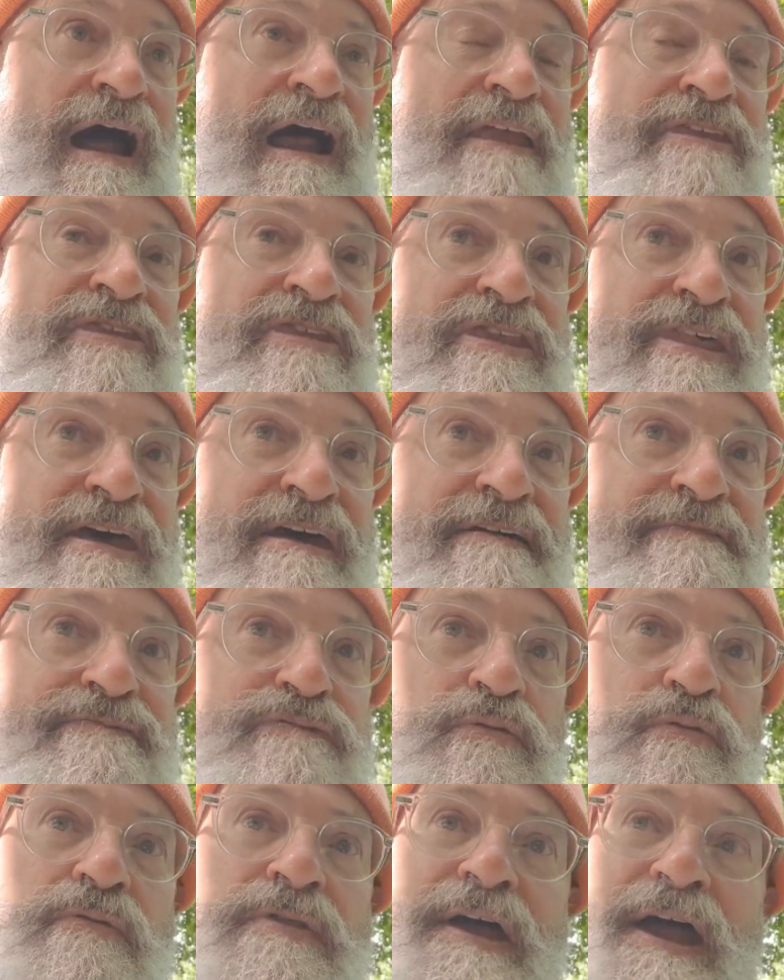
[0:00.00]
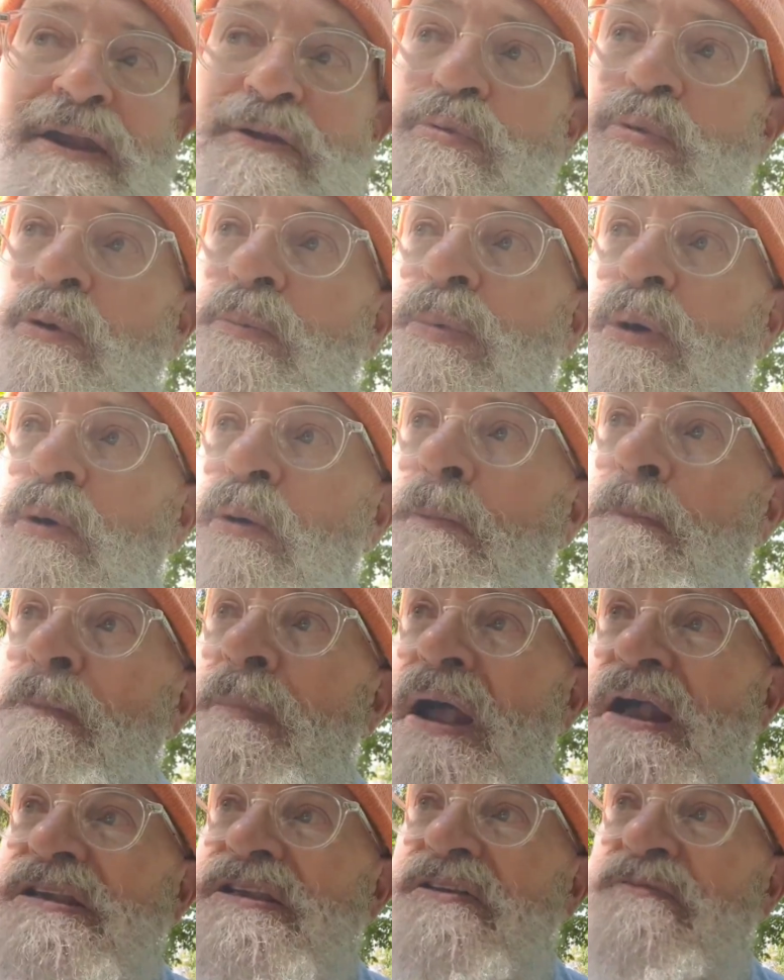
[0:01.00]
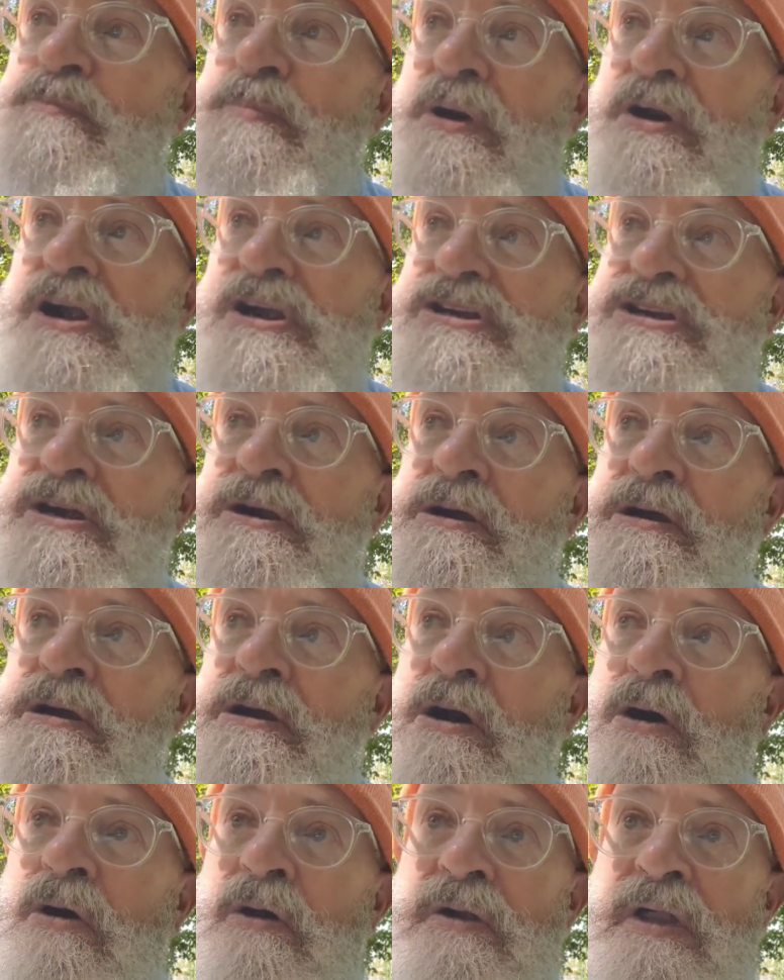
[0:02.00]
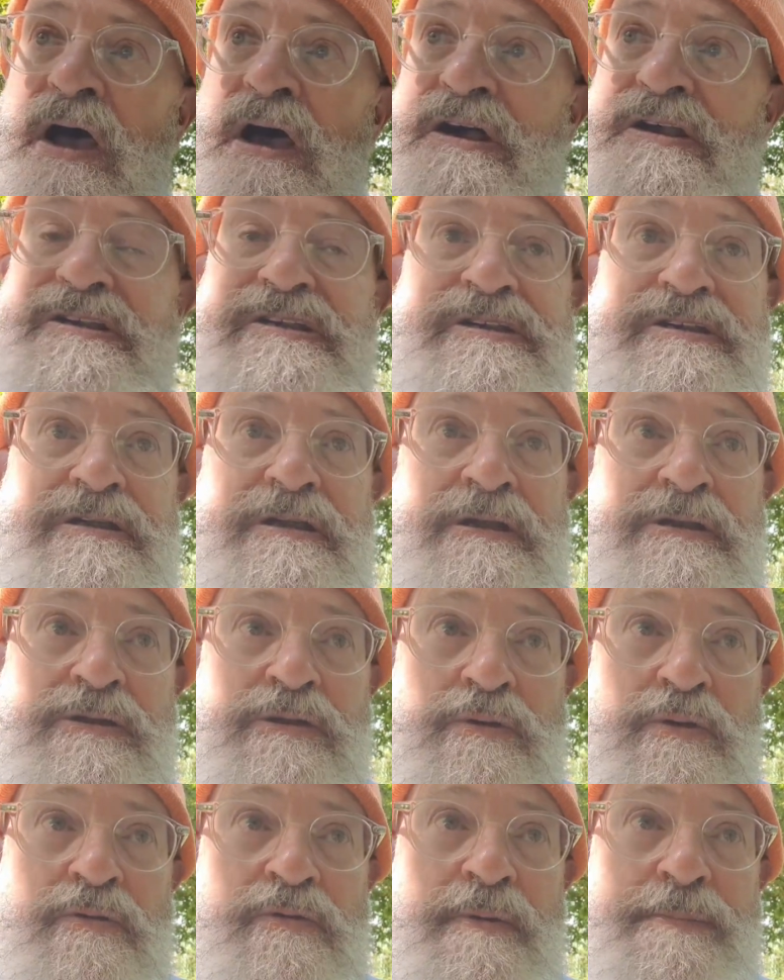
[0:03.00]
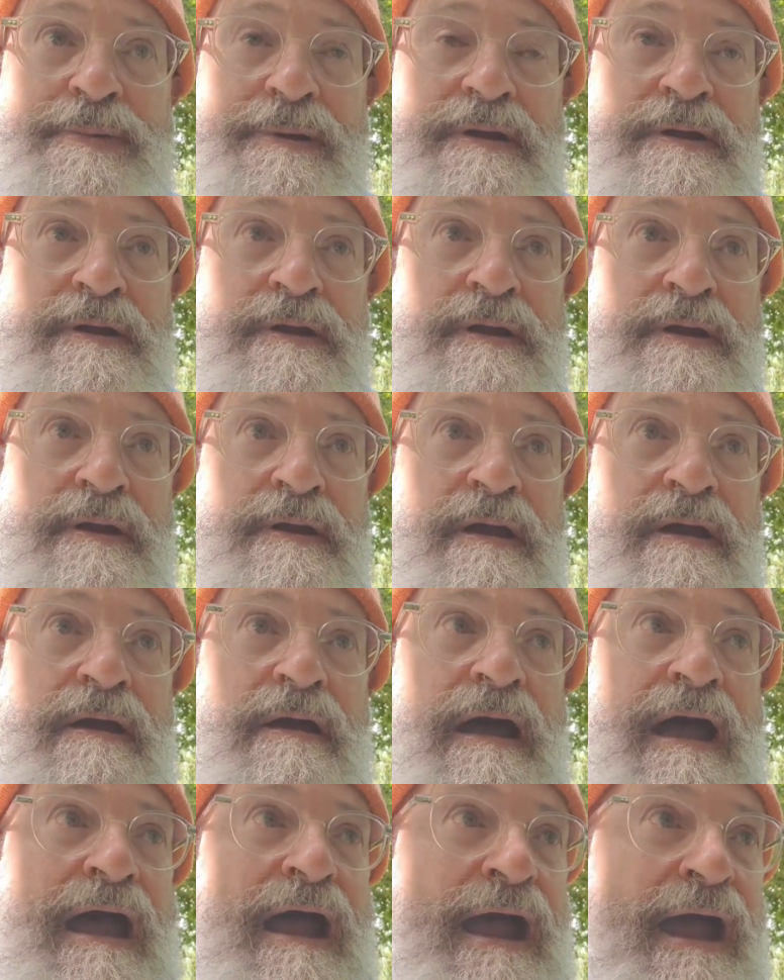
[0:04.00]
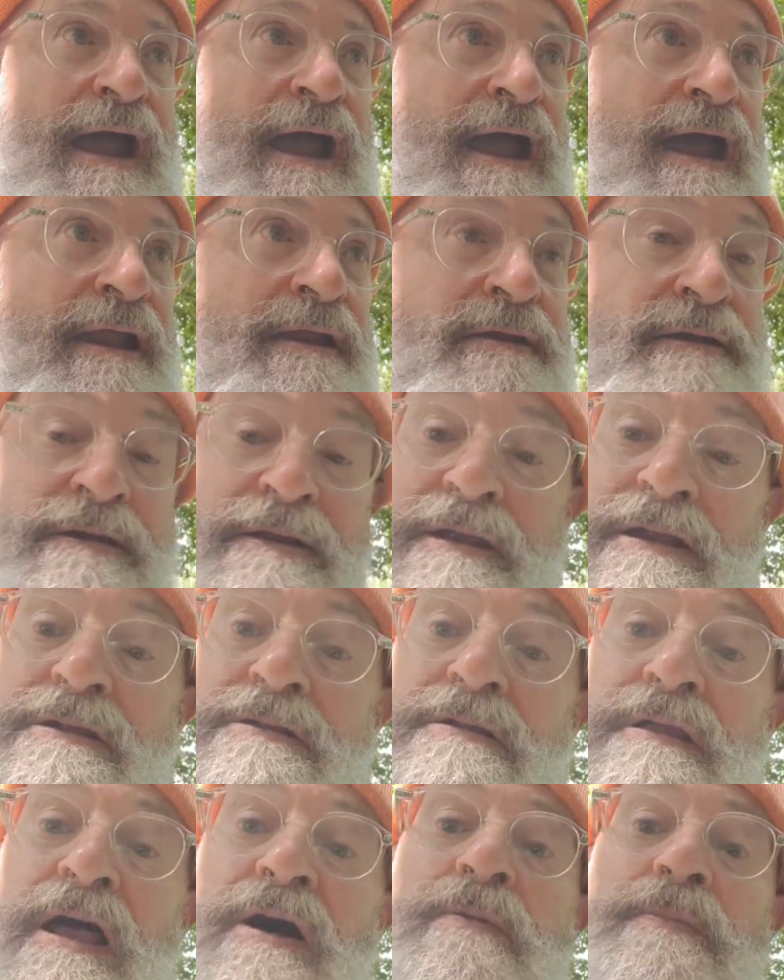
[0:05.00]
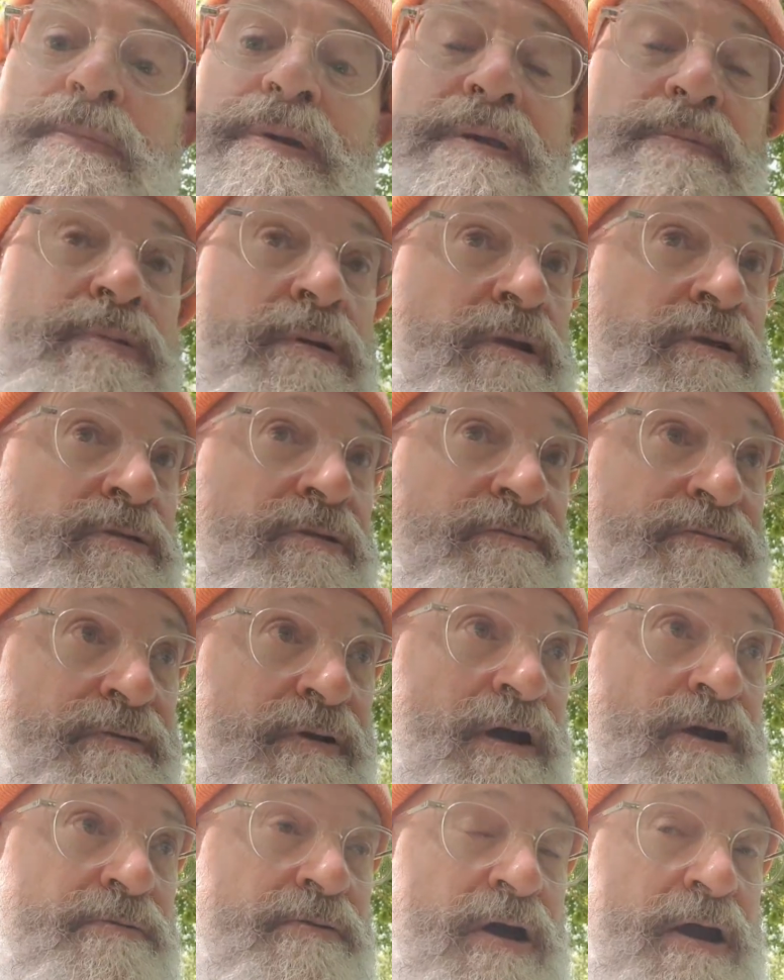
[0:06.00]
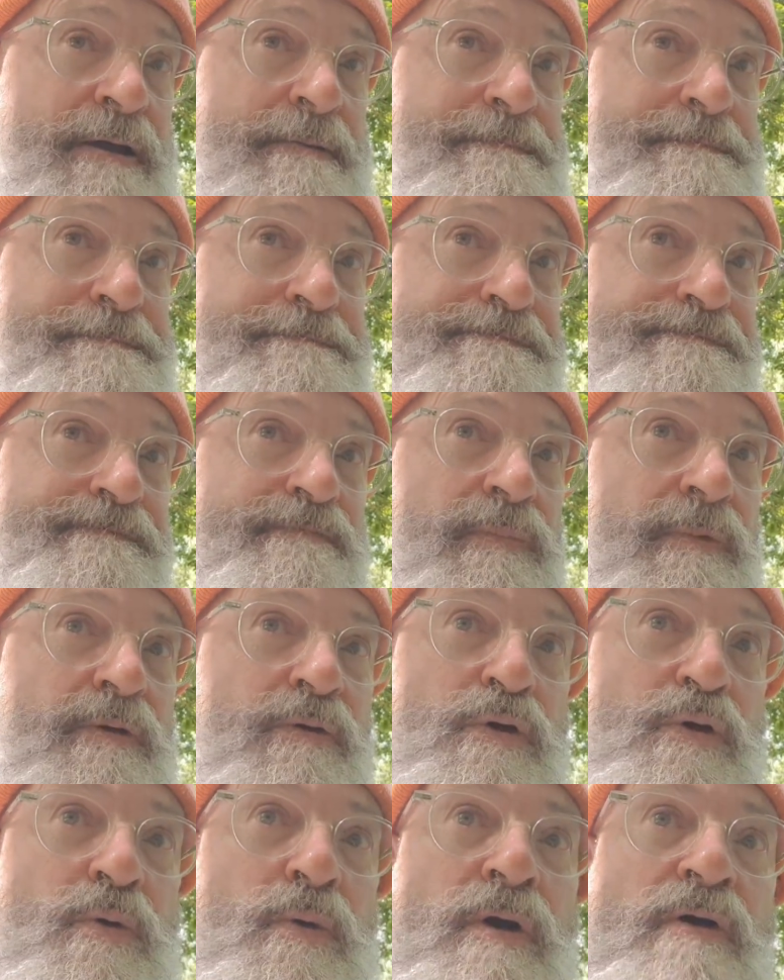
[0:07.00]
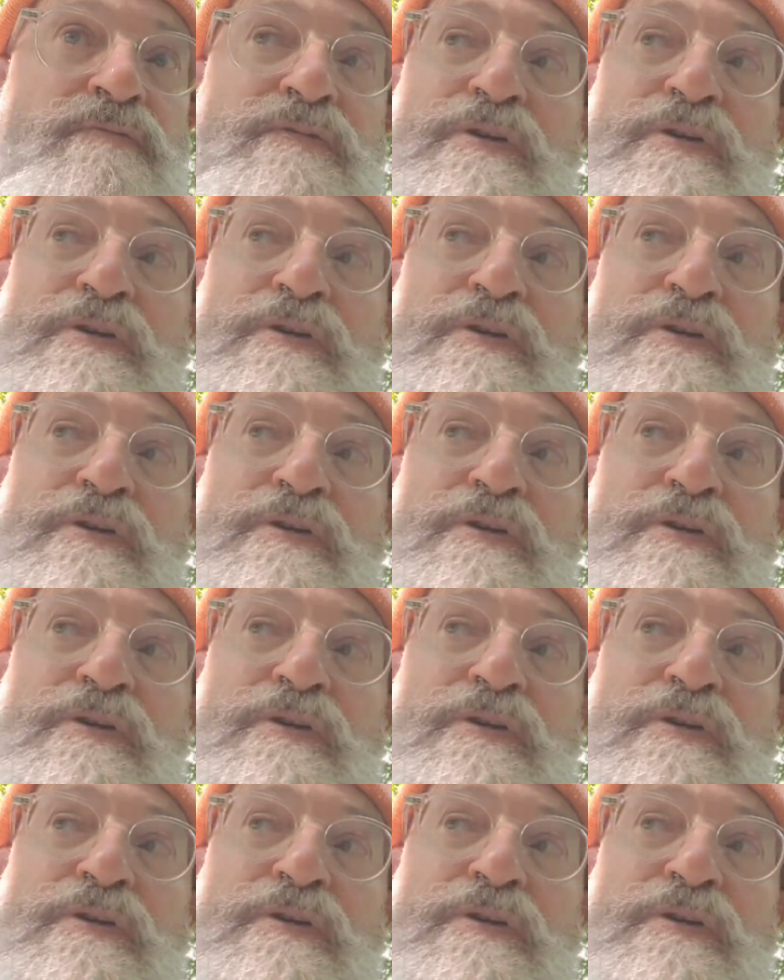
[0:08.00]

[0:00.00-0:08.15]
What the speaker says: And therefore that will put massive pressure on us in Europe, and it will help people in the far right, who